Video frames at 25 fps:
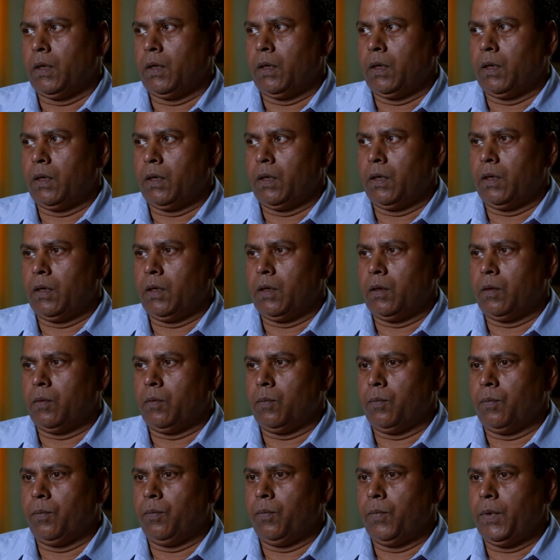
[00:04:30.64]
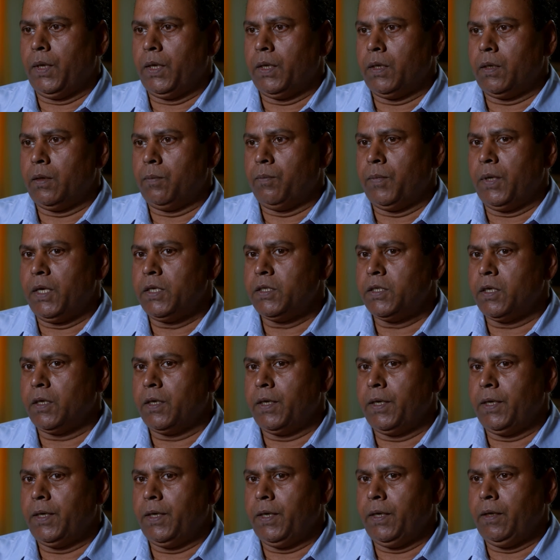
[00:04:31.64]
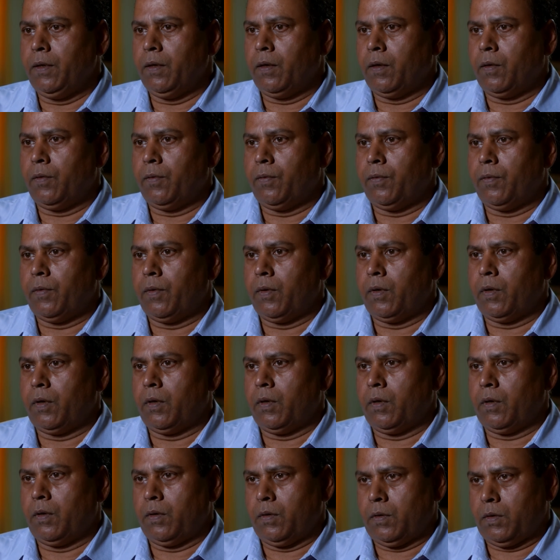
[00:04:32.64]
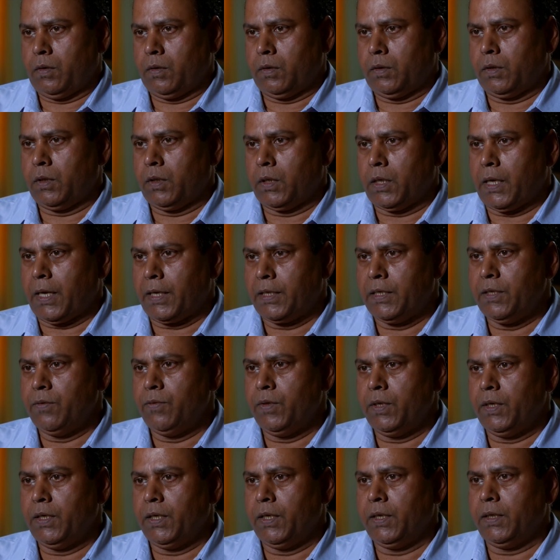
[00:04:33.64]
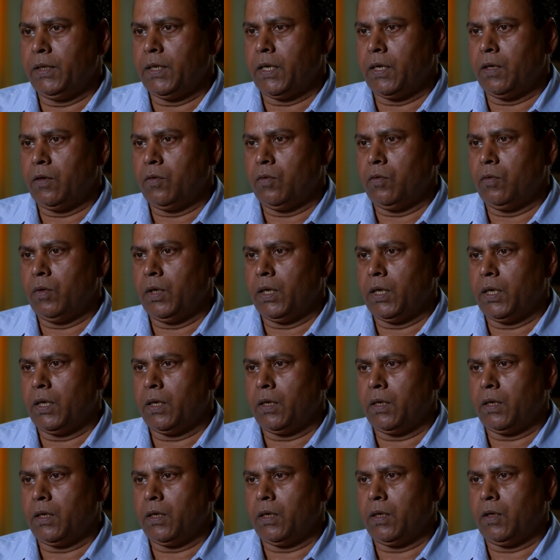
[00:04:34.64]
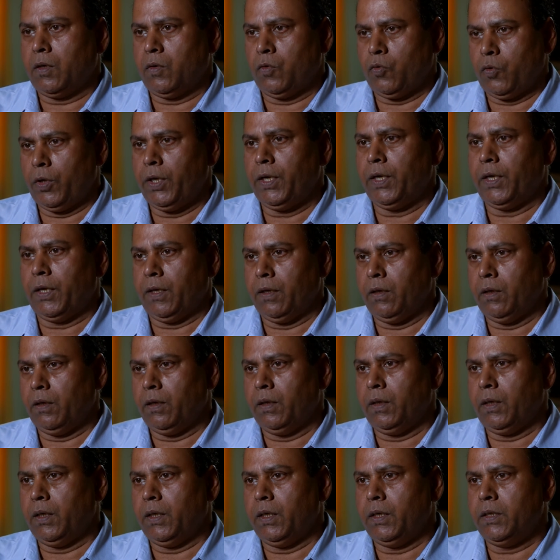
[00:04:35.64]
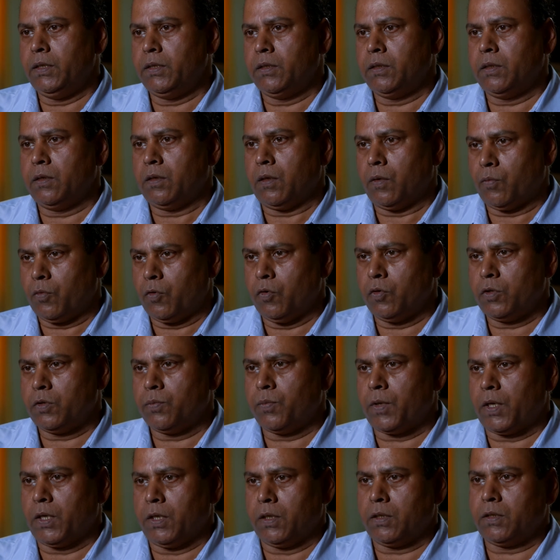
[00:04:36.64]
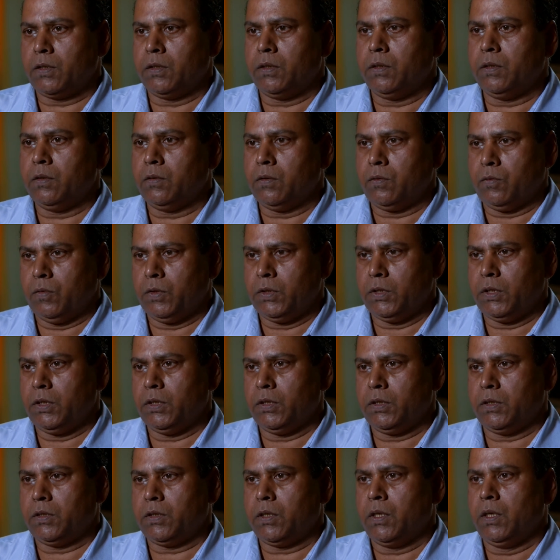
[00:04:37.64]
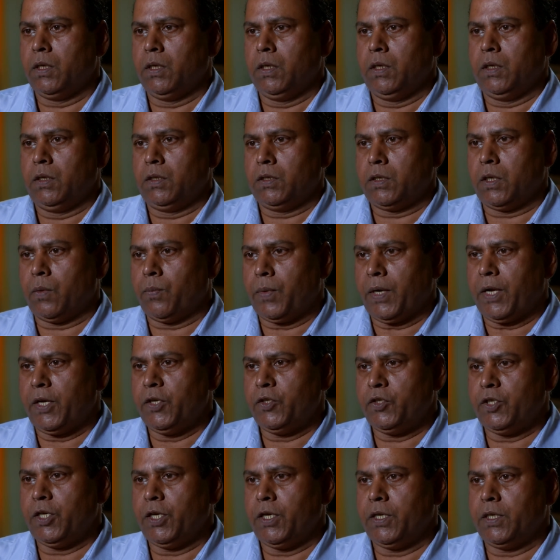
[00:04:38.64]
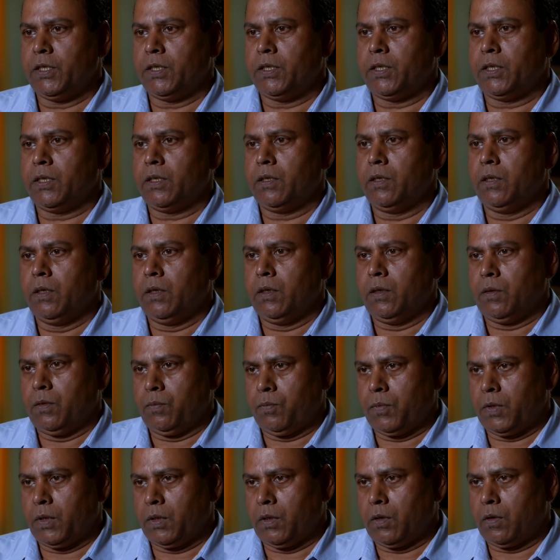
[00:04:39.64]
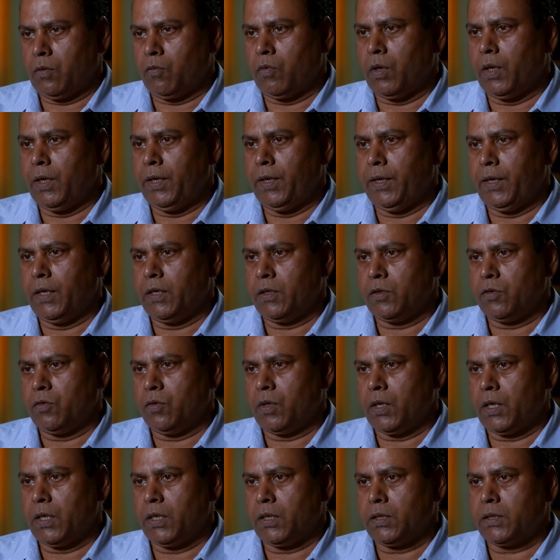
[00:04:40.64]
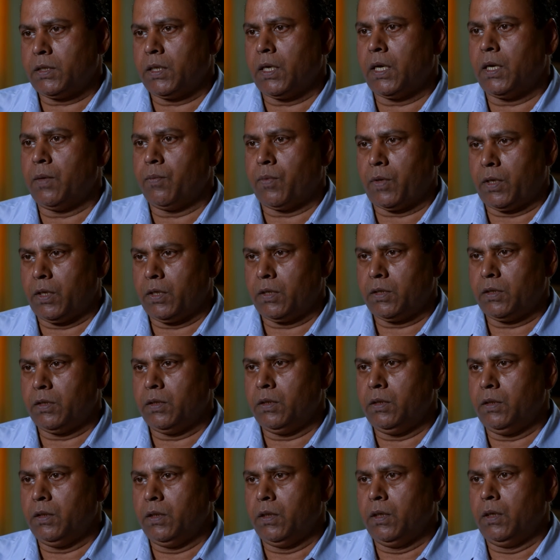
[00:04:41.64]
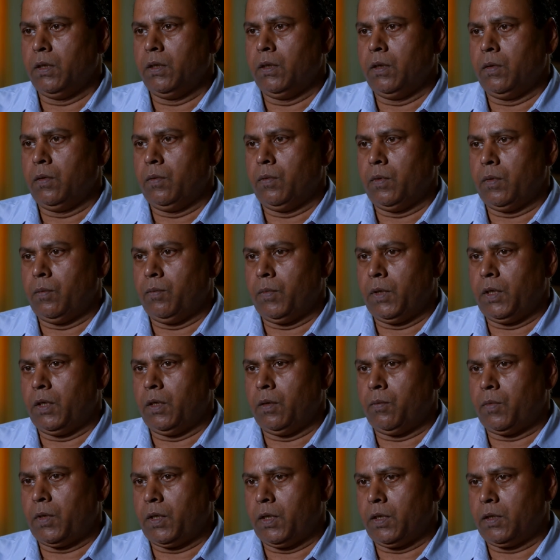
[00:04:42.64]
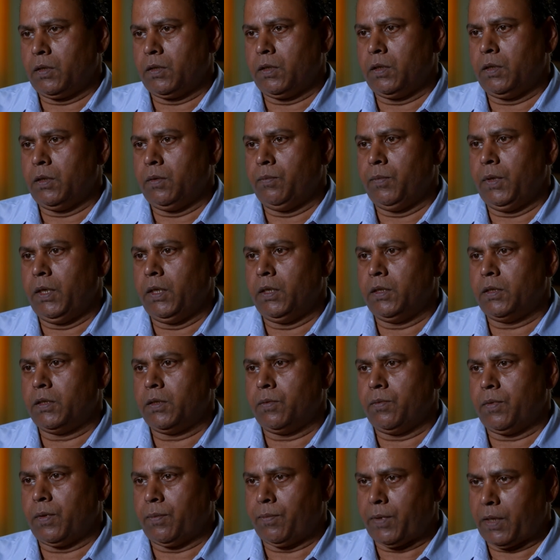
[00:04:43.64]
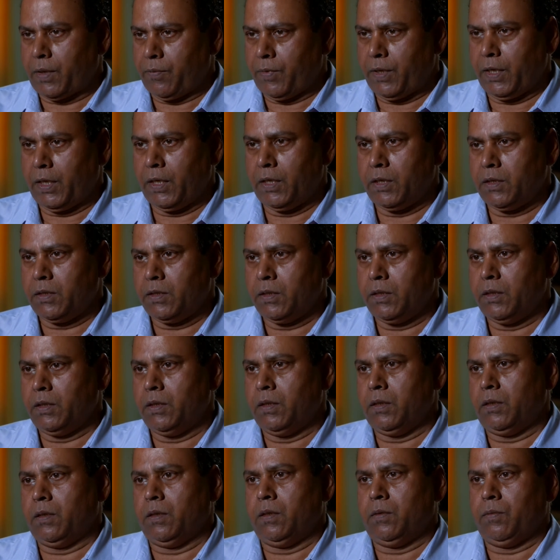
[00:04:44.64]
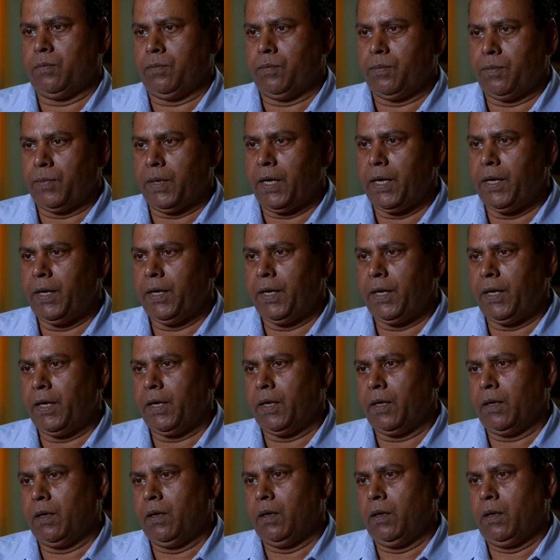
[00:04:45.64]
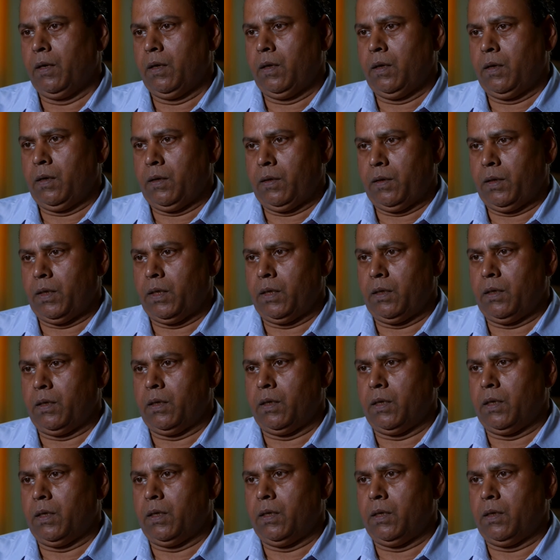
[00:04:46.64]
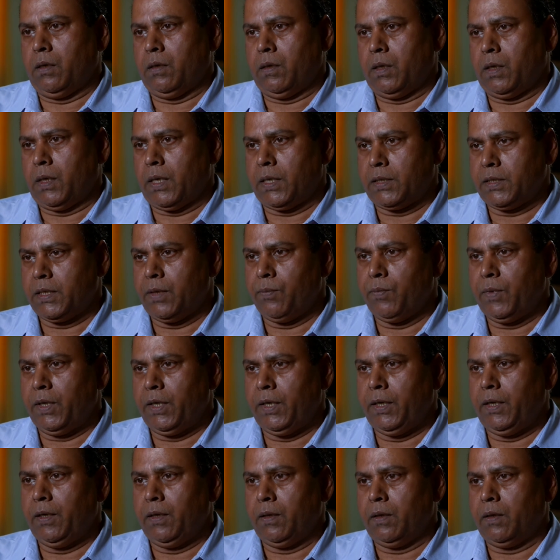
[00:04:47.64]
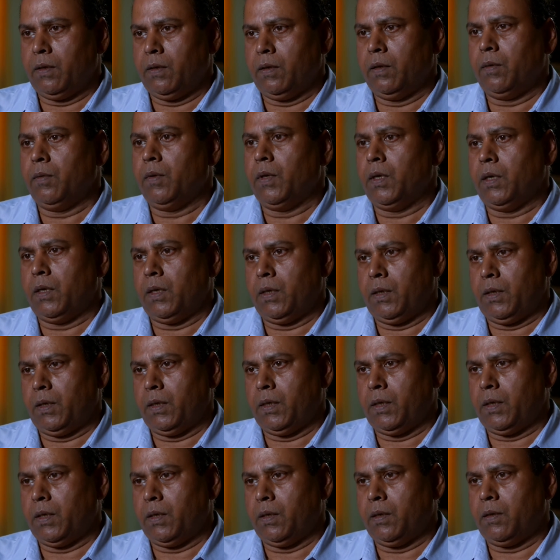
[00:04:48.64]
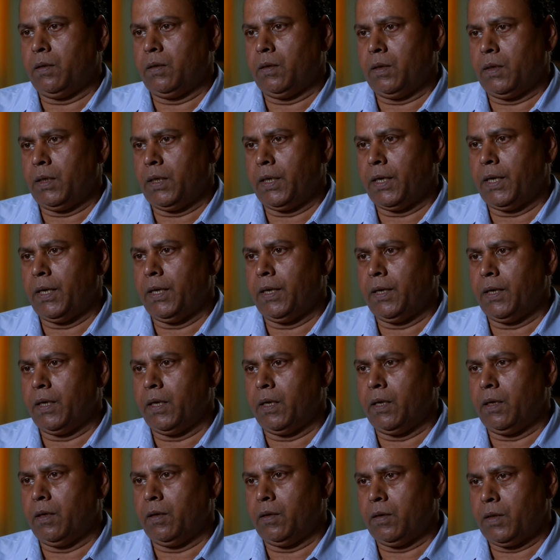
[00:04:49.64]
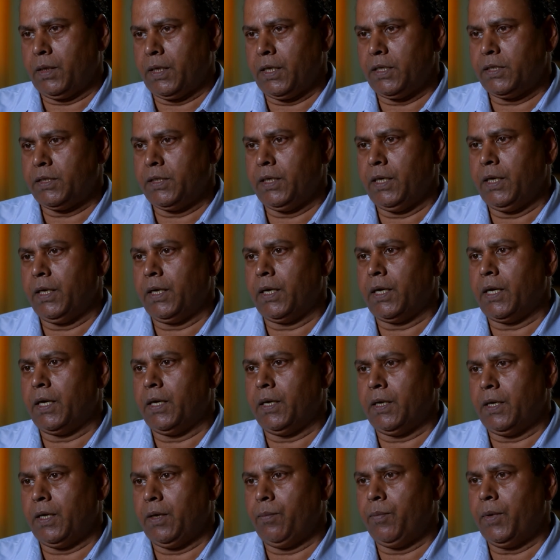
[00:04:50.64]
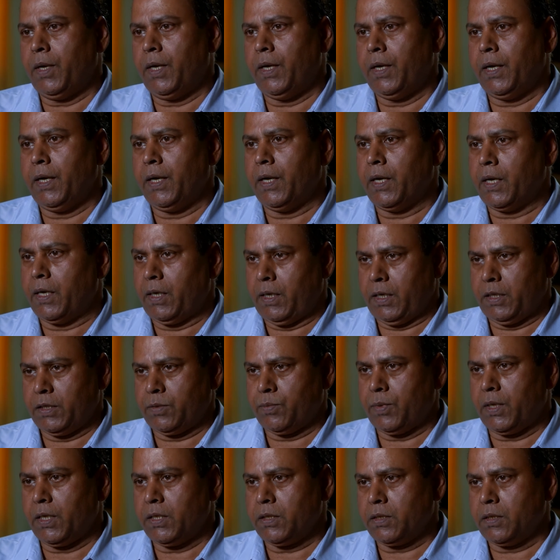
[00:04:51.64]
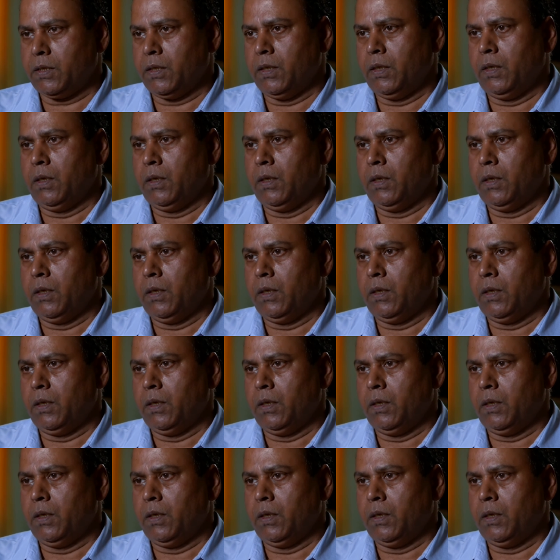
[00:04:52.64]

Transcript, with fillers: Uh, ma majority of uh, the activity that we are uh, doing here is, of course, production, which is supply chain, uh, quality assurance and production. Uh, production means fabrication, painting, then uh, assembly, and uh, again uh, testing and repainting and dispatch.